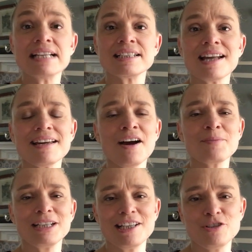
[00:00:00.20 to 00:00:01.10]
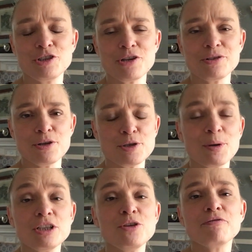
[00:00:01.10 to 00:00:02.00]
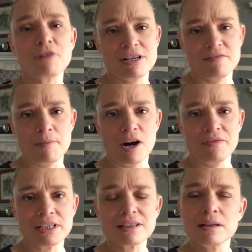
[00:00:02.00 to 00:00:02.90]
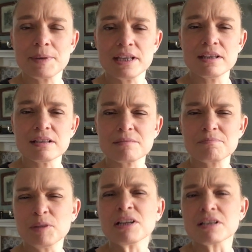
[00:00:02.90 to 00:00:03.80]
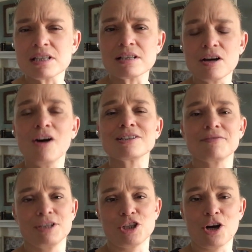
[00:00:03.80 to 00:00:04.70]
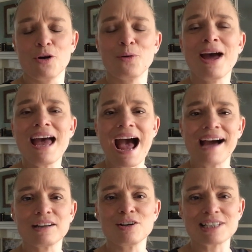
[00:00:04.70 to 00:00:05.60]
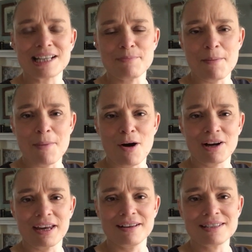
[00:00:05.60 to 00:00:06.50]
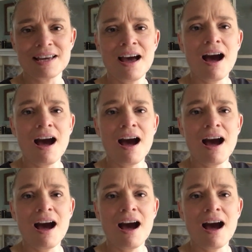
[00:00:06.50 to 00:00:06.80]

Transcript: Today, I'm going to introduce you to a new friend of mine that's going to be one of the stars of the show at our summer market.